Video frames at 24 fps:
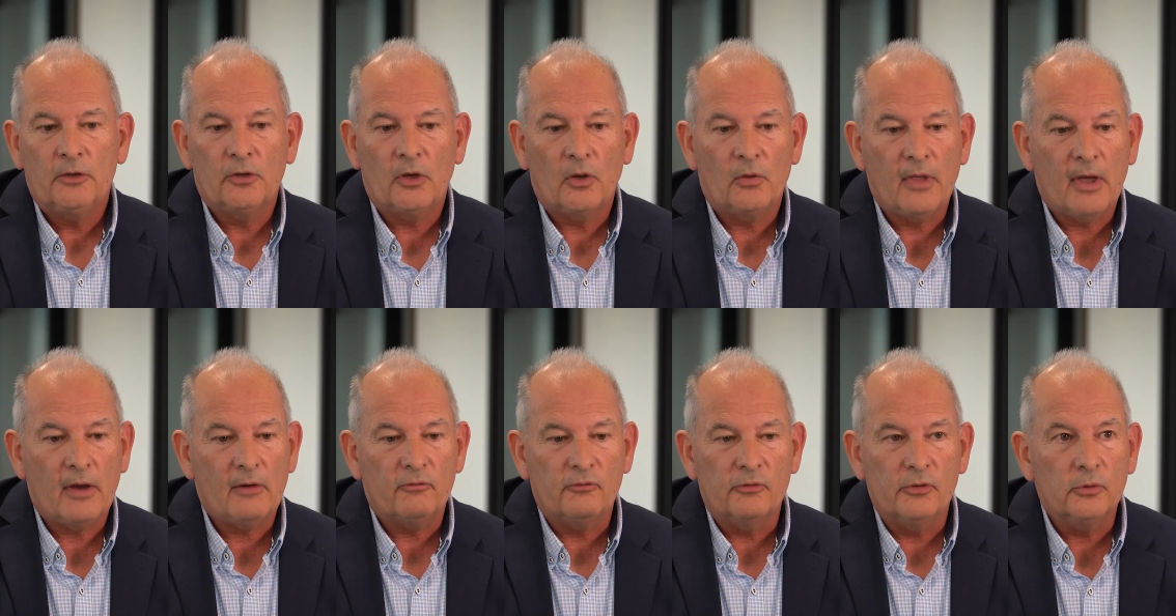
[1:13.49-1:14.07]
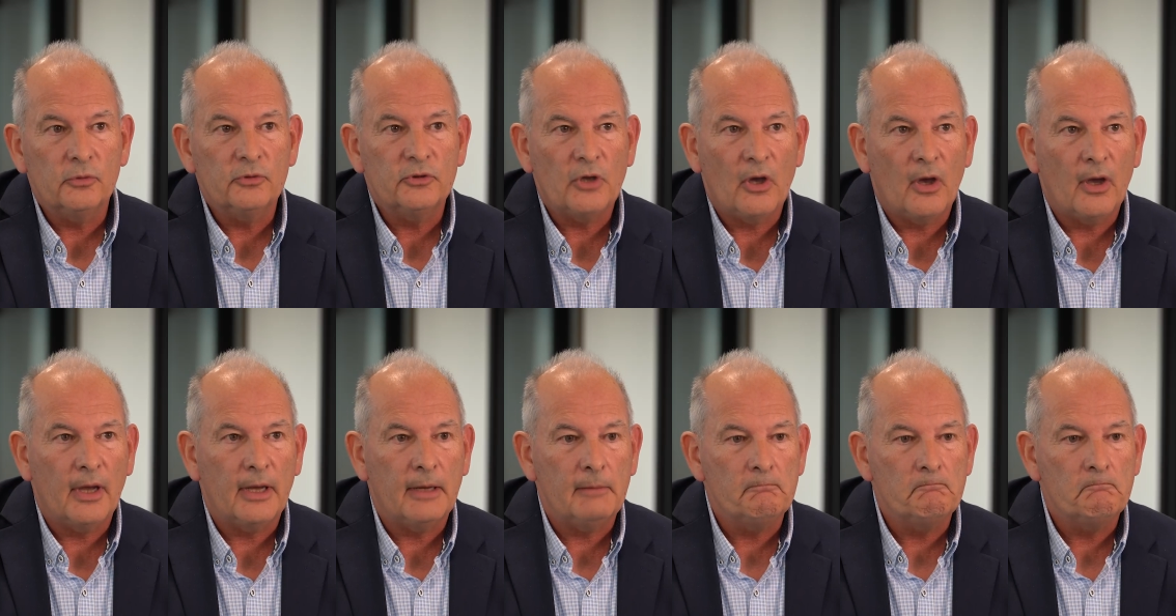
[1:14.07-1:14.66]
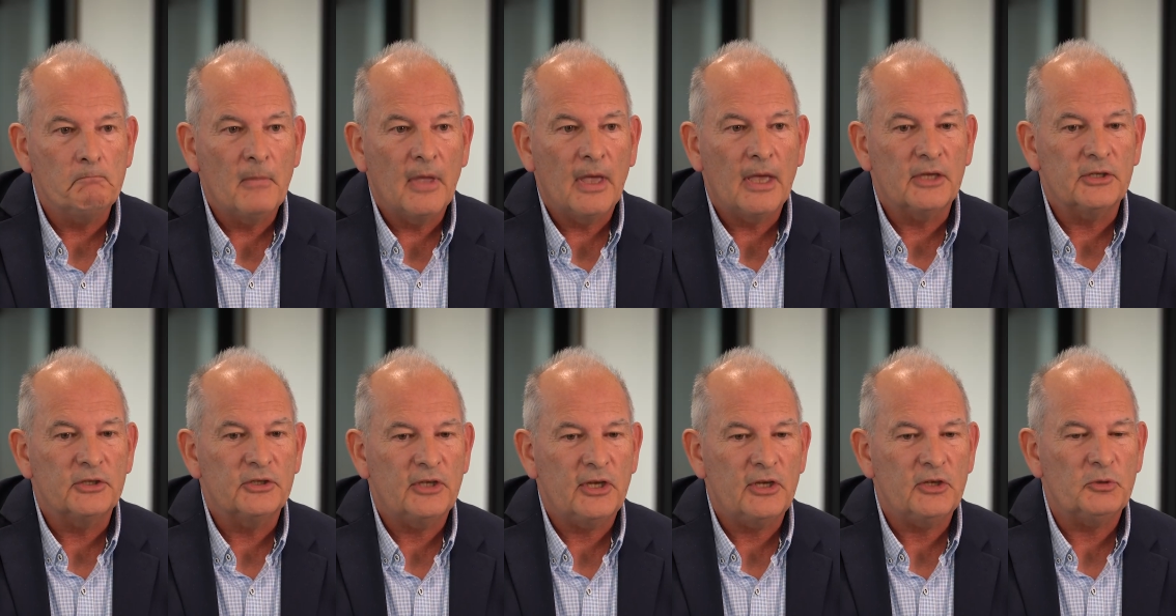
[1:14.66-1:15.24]
So that real-time
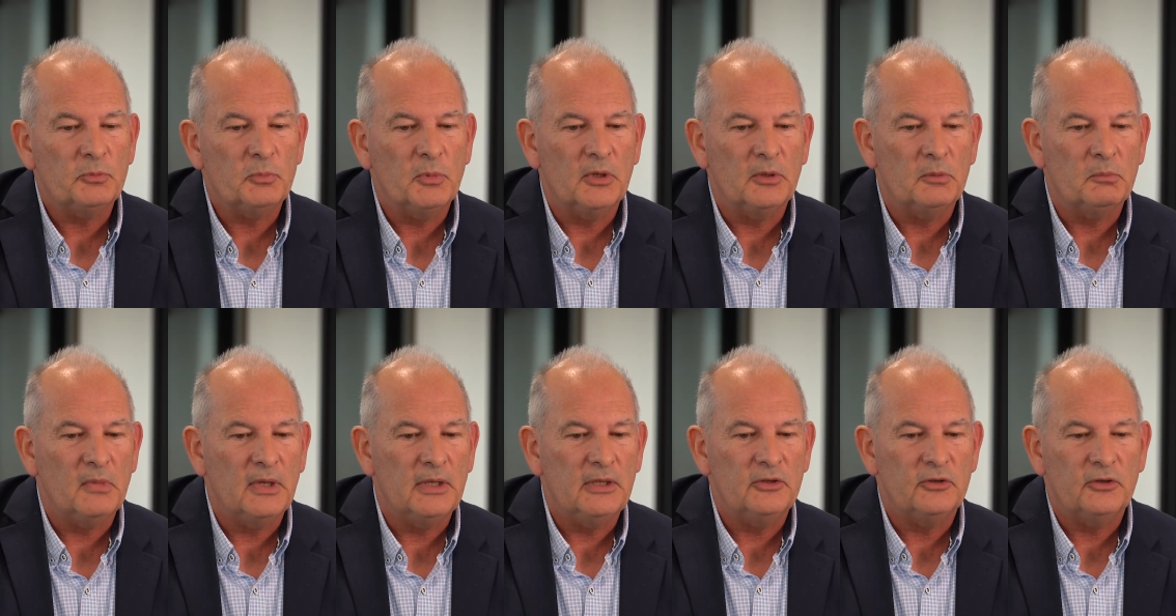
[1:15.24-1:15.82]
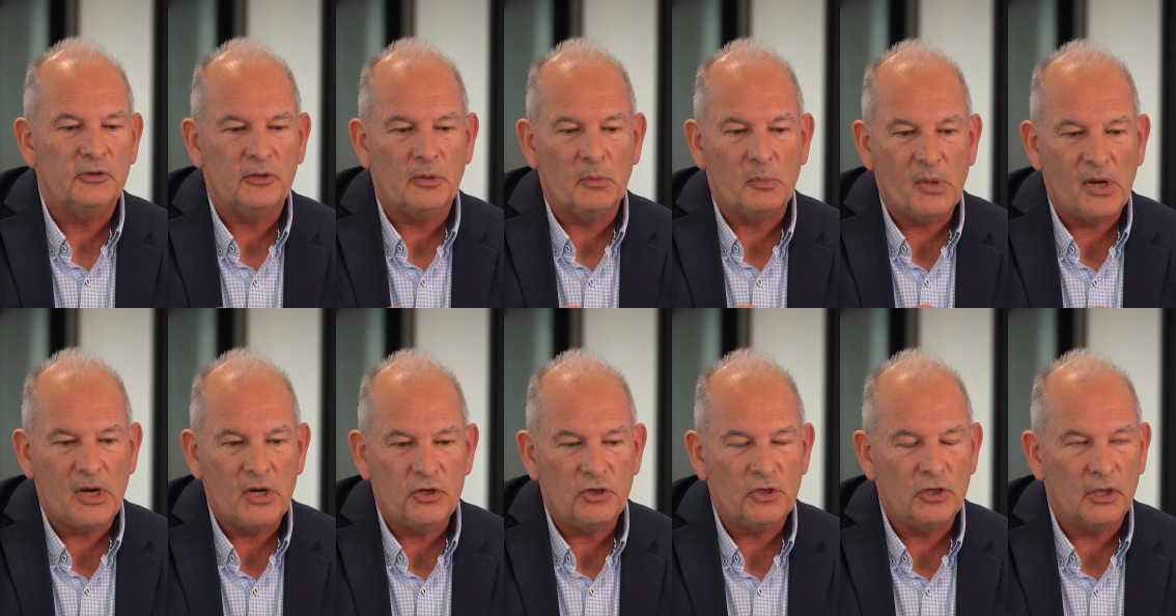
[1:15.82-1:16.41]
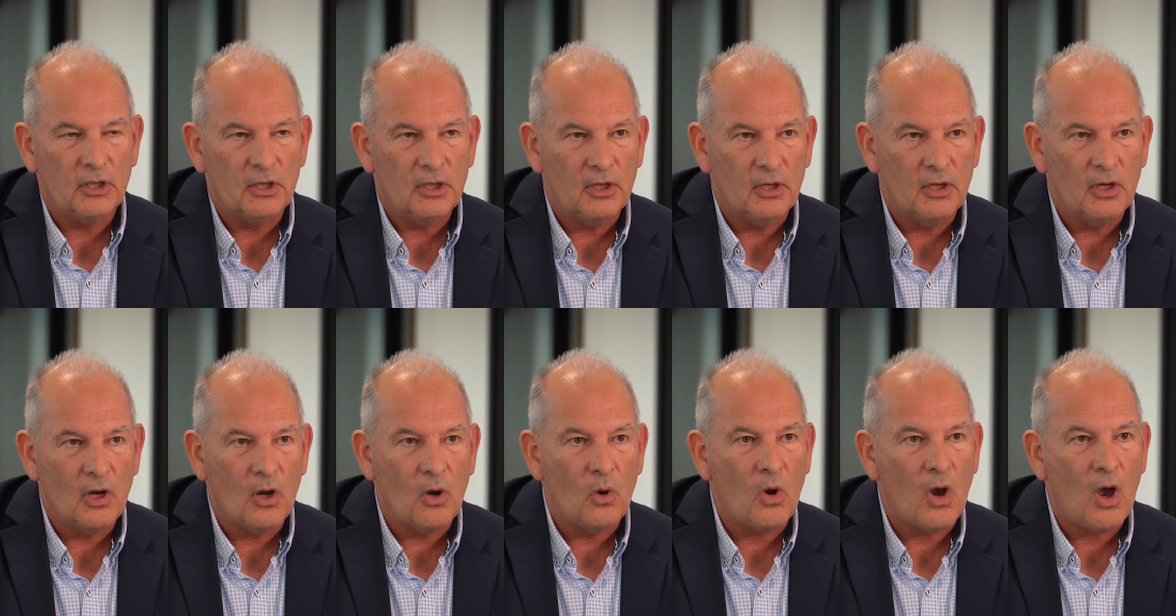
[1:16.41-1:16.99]
assessment means the patient can
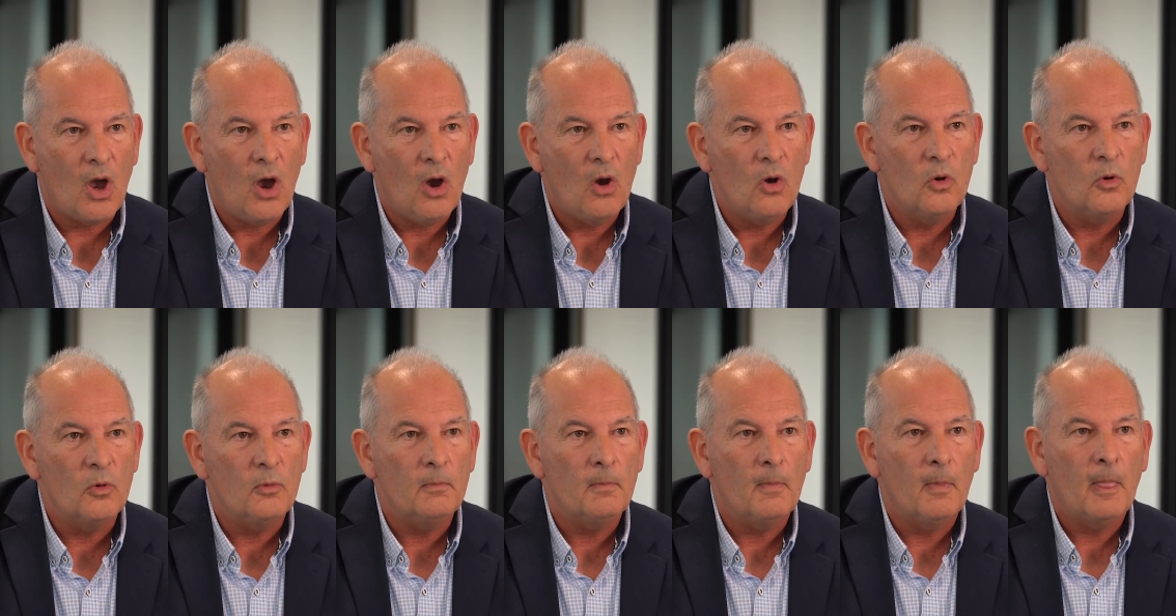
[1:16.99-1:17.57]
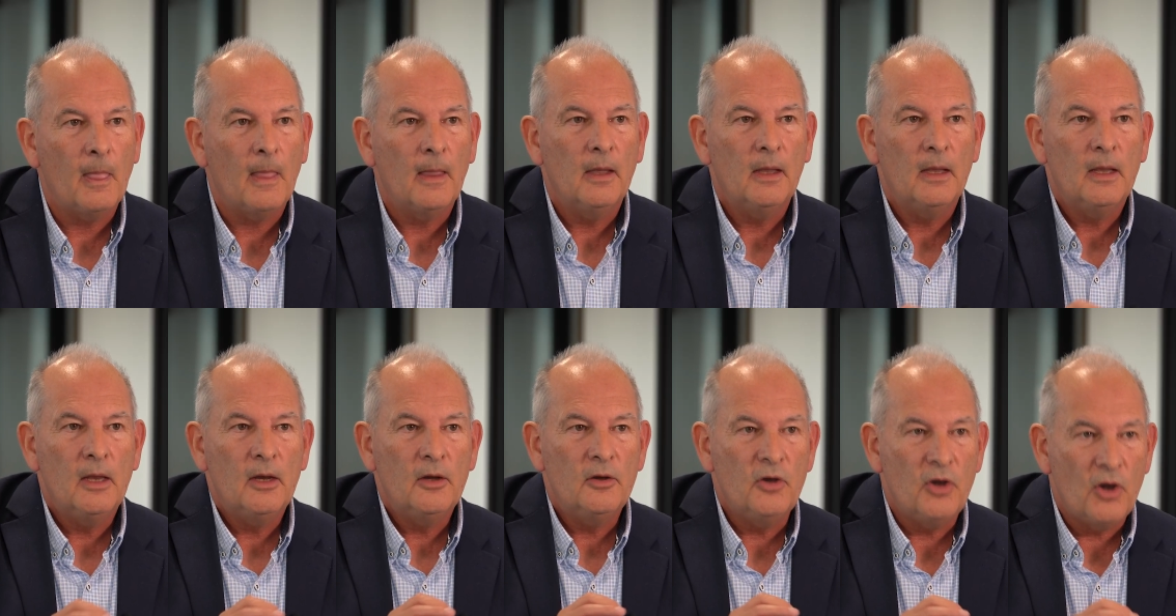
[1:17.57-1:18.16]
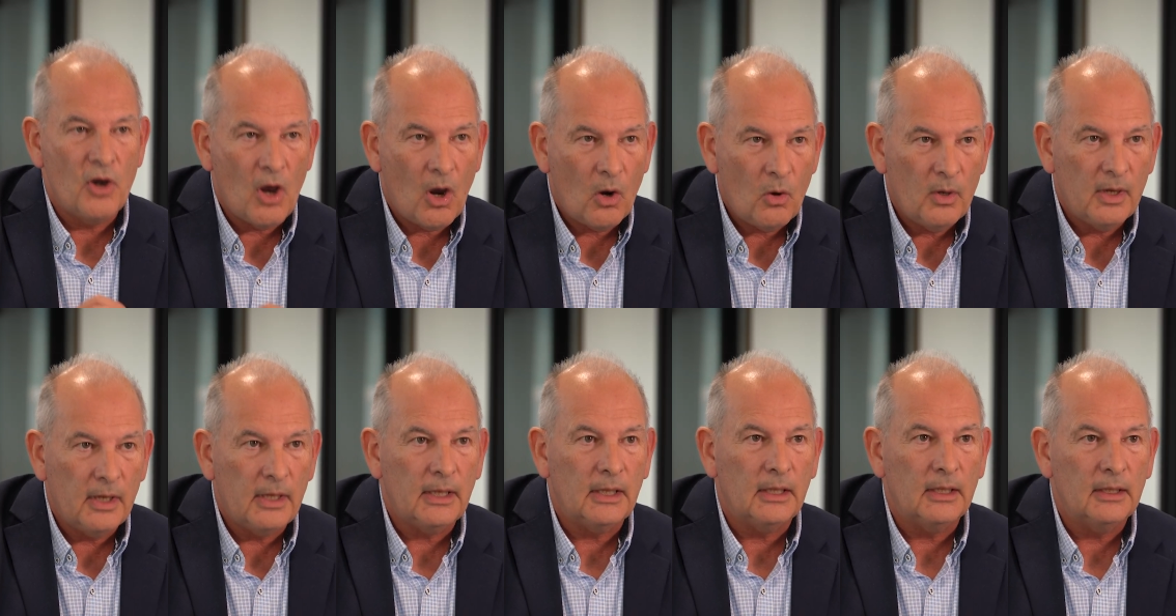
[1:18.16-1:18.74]
go home
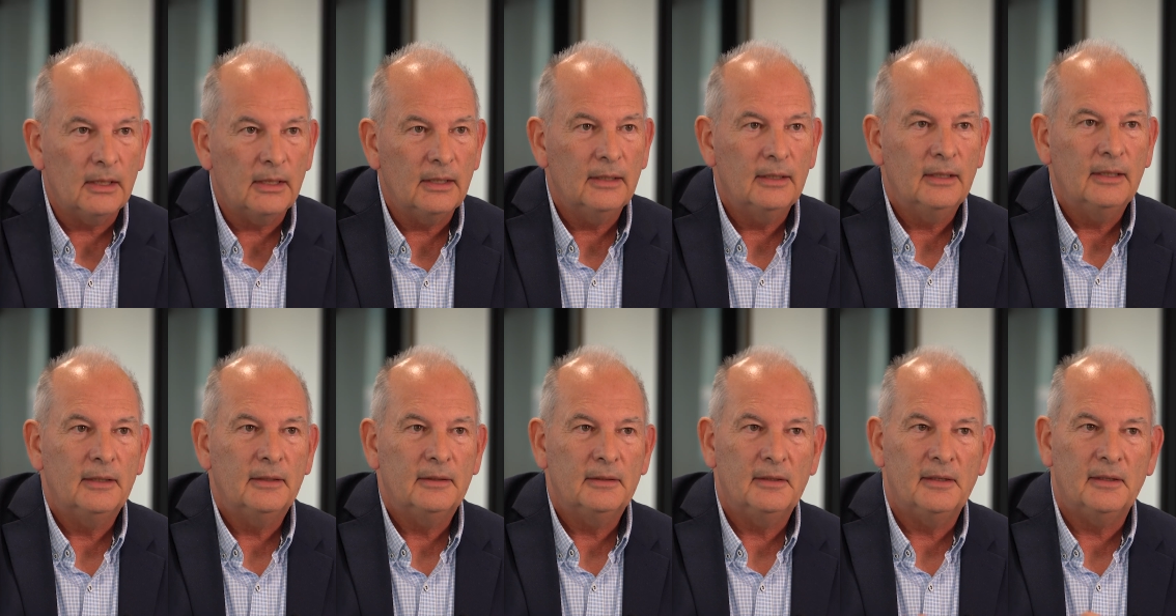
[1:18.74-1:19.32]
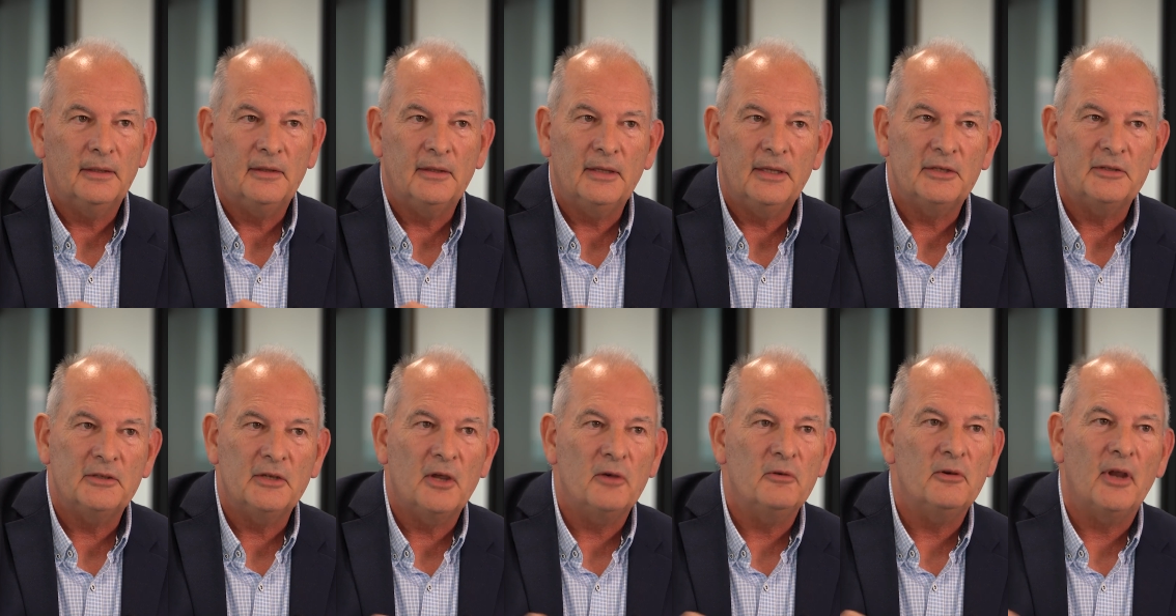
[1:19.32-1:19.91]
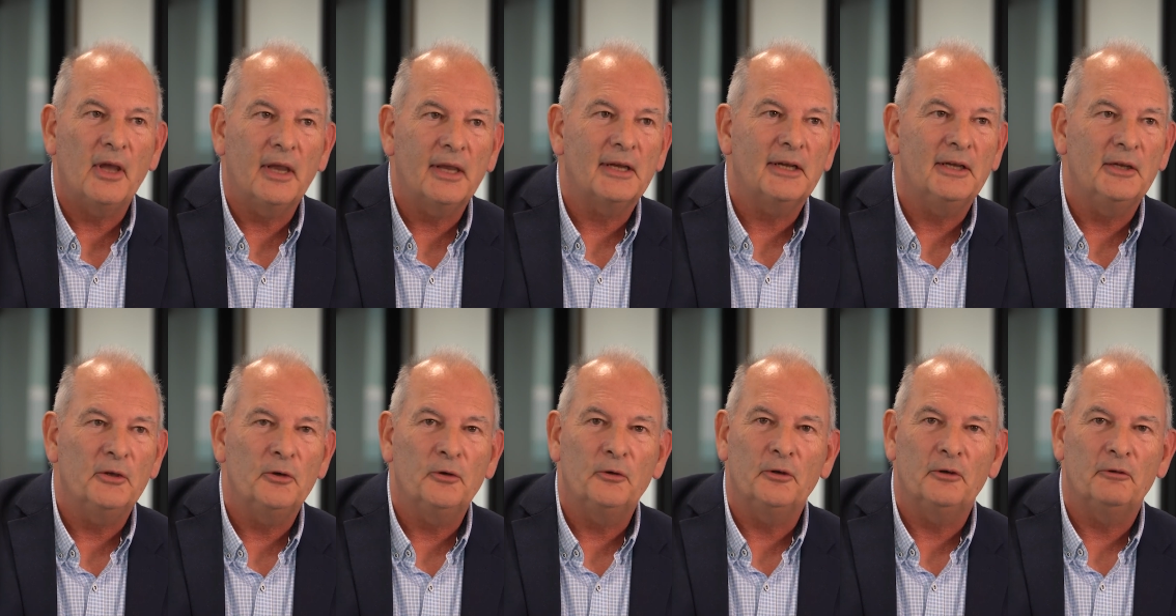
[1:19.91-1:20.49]
knowing that there's no
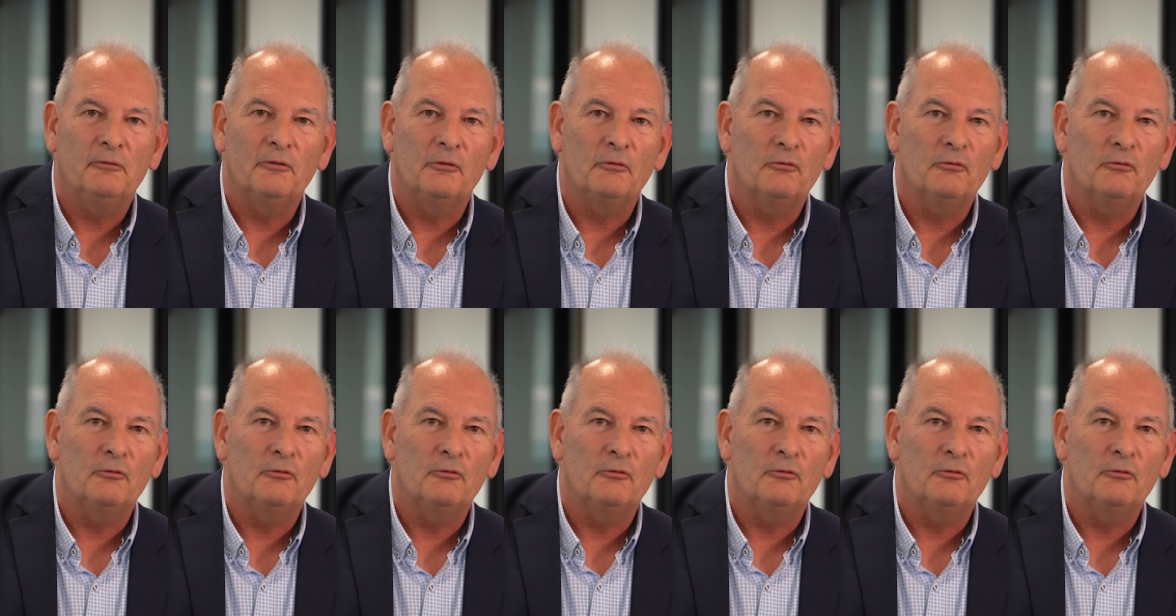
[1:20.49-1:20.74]
likelihood of a